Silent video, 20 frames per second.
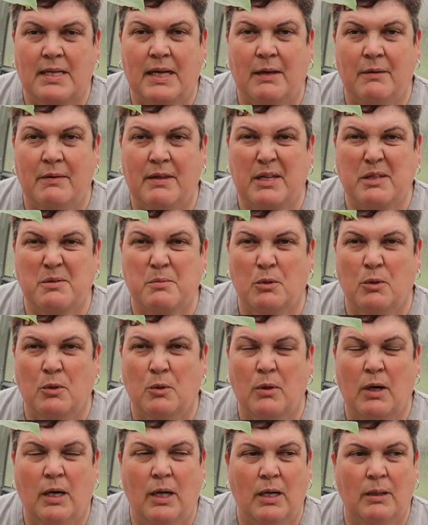Now these
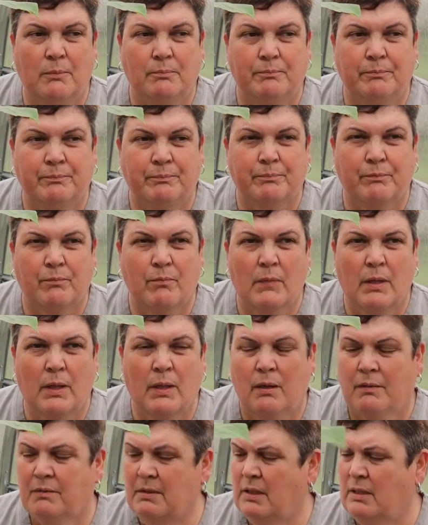will, I
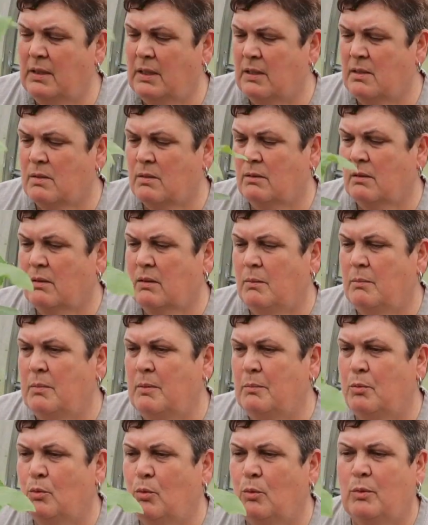think these, I can't
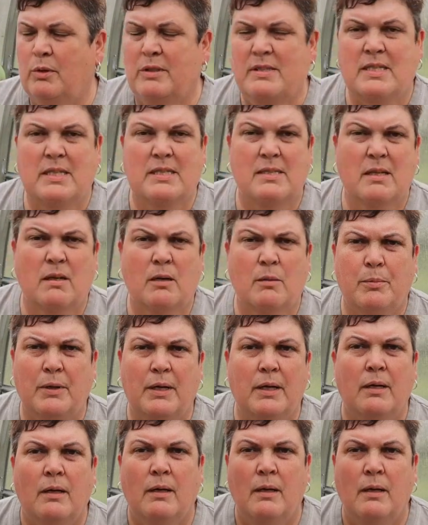remember what ones these are, but